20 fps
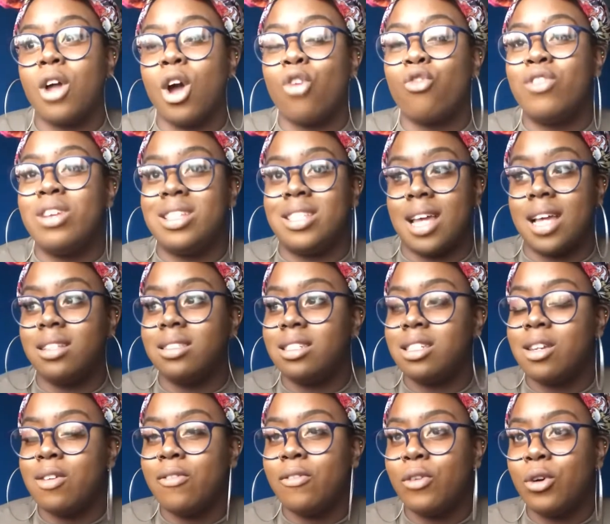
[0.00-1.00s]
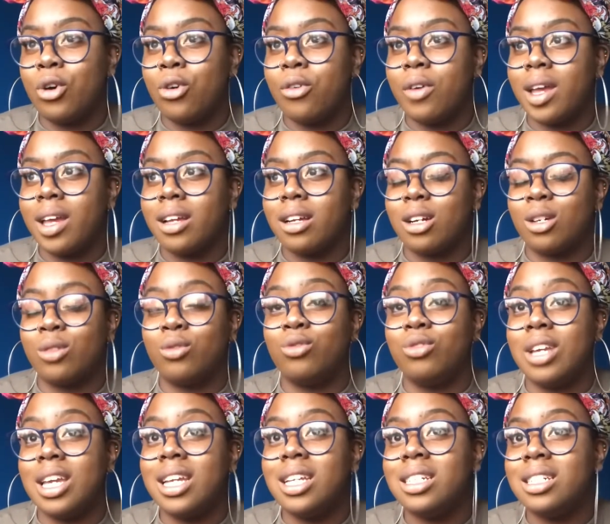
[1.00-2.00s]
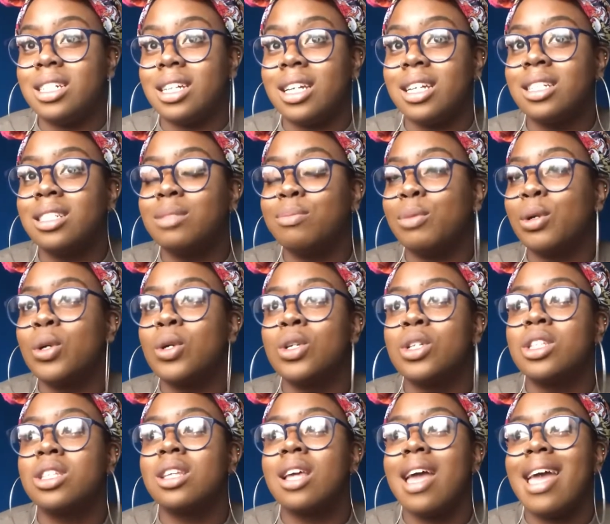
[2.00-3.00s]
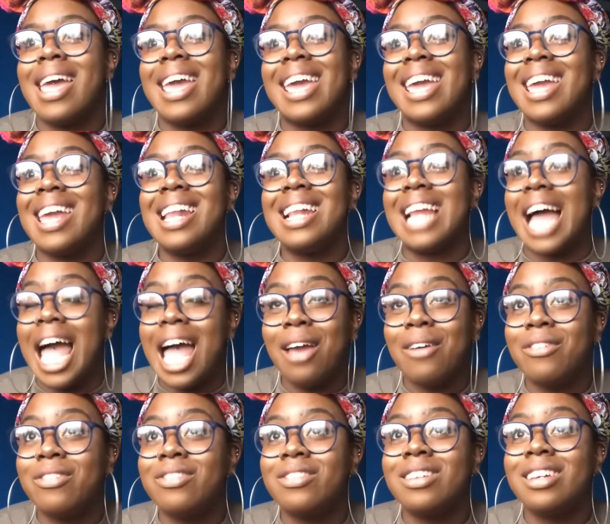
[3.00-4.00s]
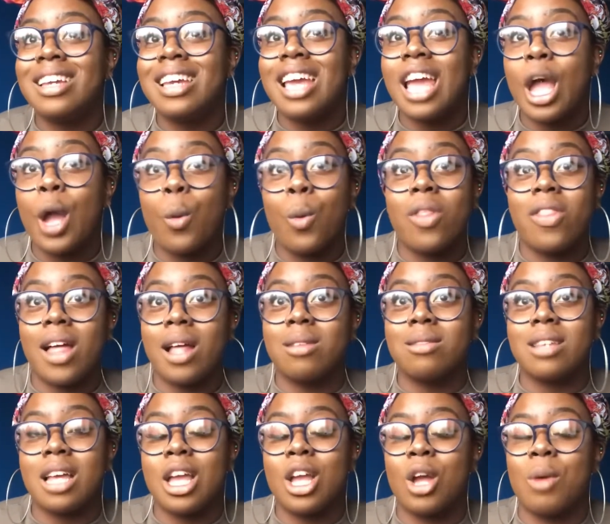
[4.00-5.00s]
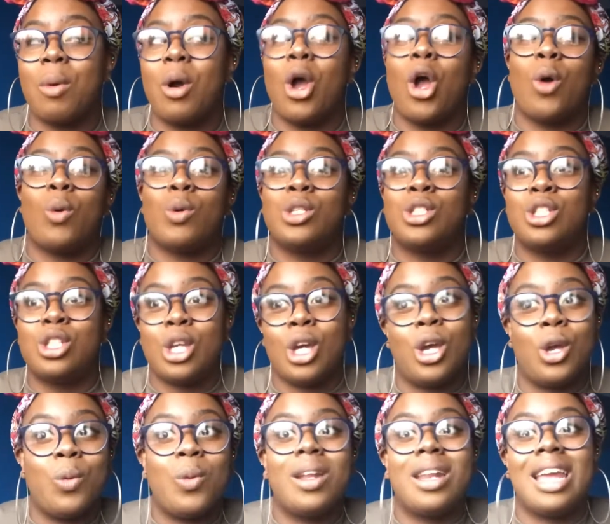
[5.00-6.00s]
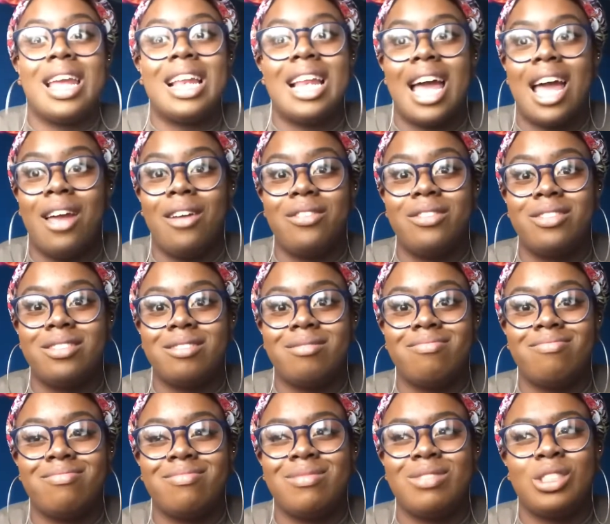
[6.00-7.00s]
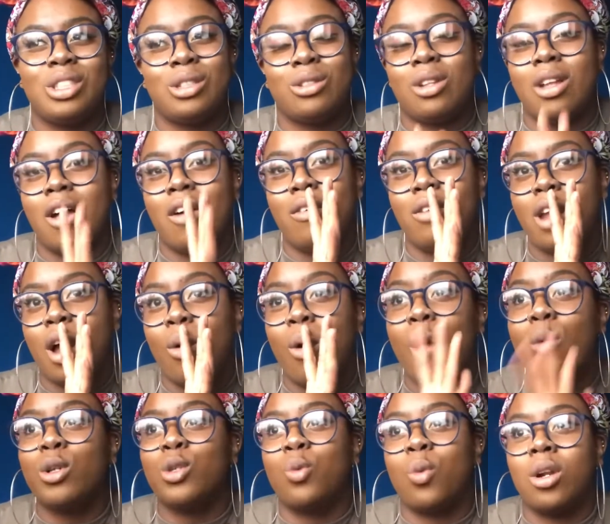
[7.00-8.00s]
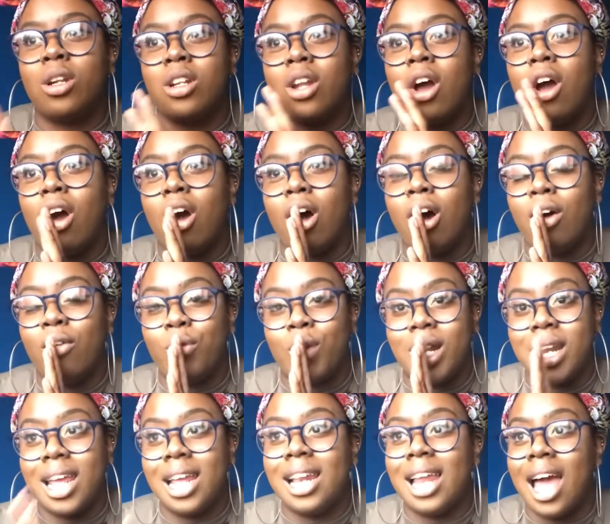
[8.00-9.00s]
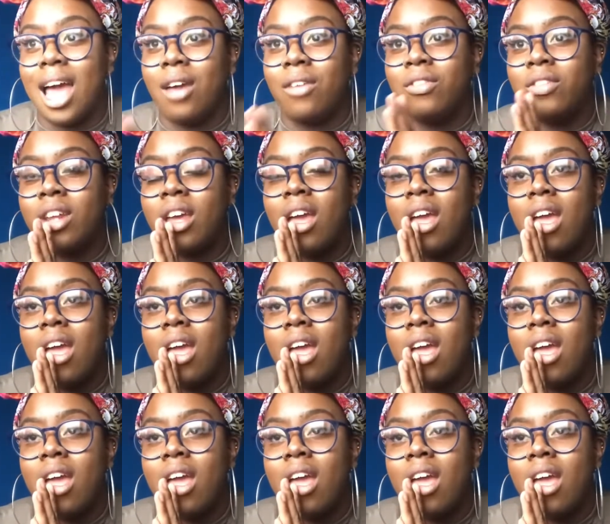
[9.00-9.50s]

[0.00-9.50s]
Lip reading: I resented him for it. I really did, because he left without saying goodbye. I was two when he left. No, I was one and a half when he left.